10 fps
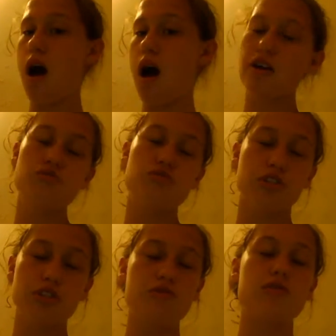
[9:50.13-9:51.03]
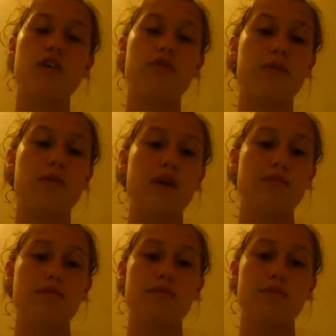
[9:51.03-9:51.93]
I usually do stuff for
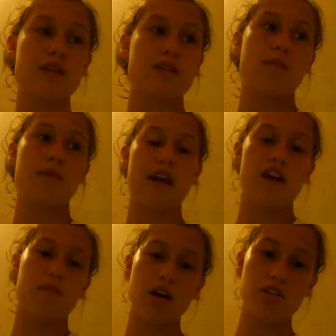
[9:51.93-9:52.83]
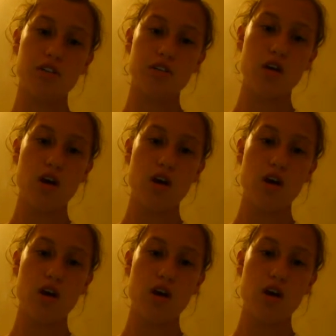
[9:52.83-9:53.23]
people because I'm a caring person,